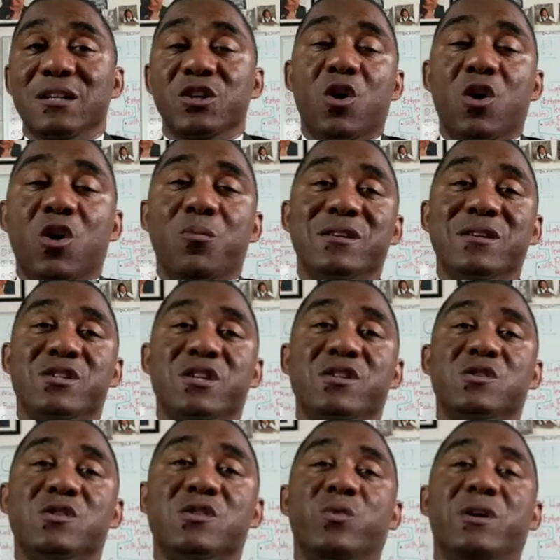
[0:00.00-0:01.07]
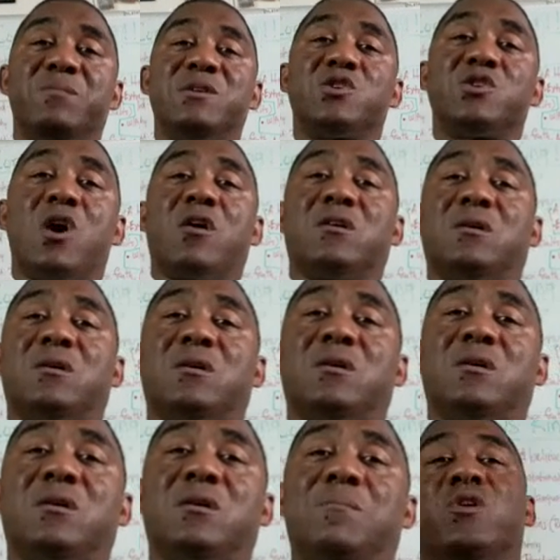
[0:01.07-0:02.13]
You know, brothers and sisters, we've been talking
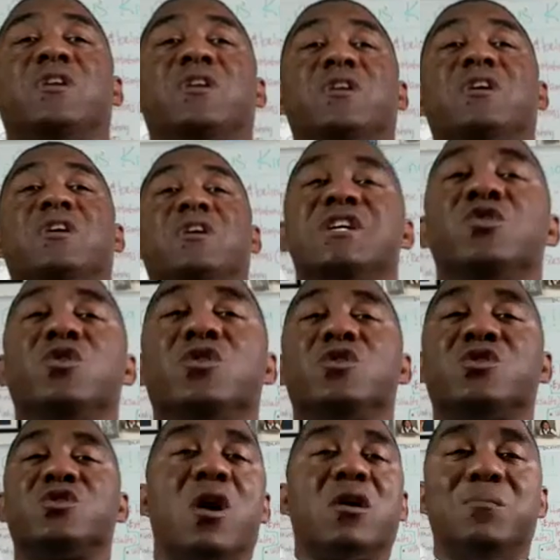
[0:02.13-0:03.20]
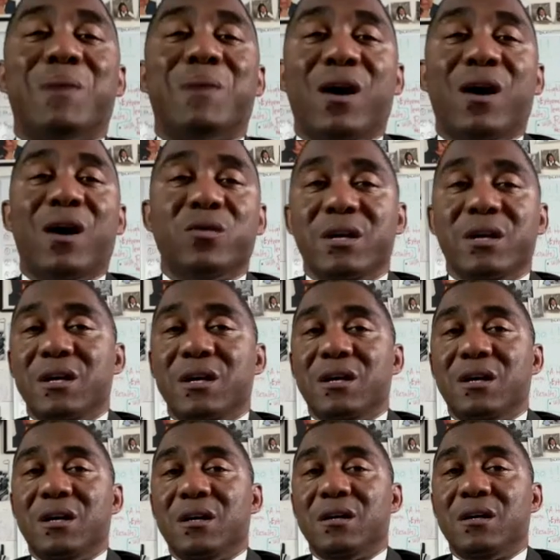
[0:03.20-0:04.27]
about, and we're going to continue to talk about
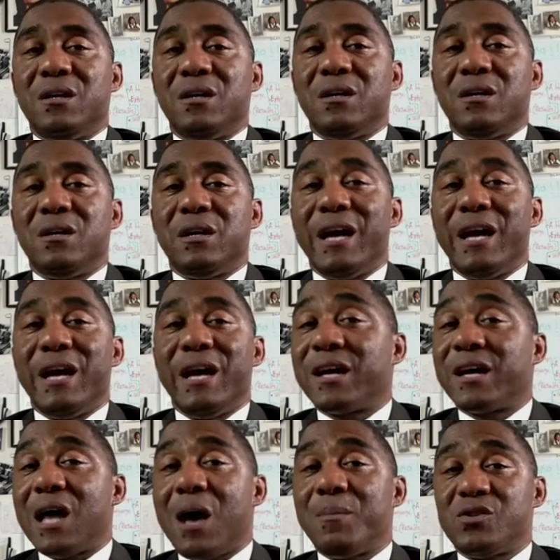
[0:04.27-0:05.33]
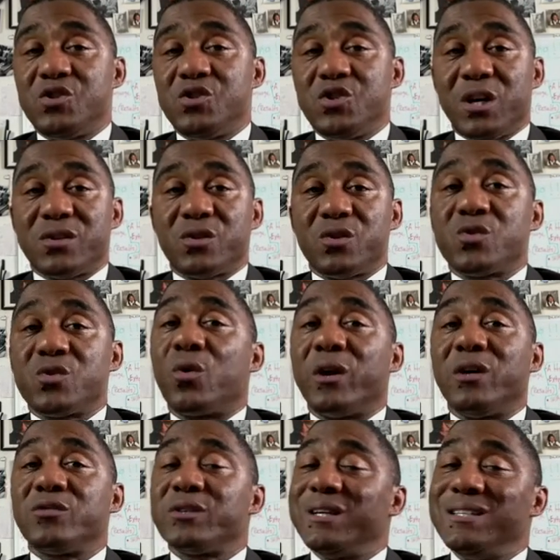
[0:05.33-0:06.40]
economics, justice,
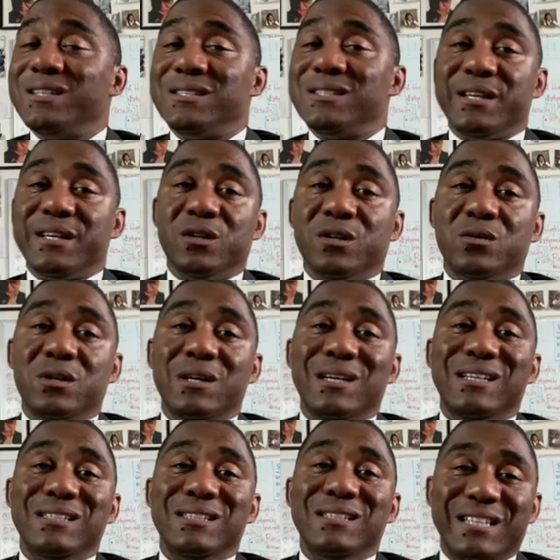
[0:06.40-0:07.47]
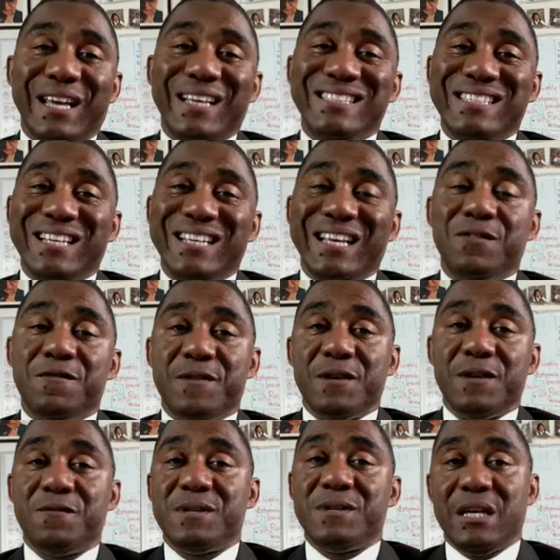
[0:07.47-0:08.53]
or else until
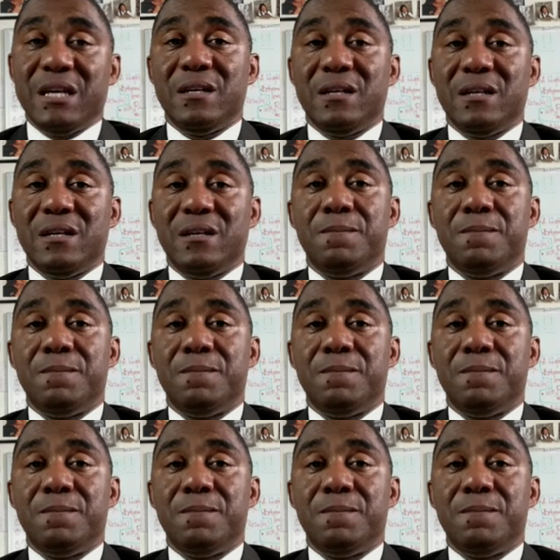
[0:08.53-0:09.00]
10-10-15.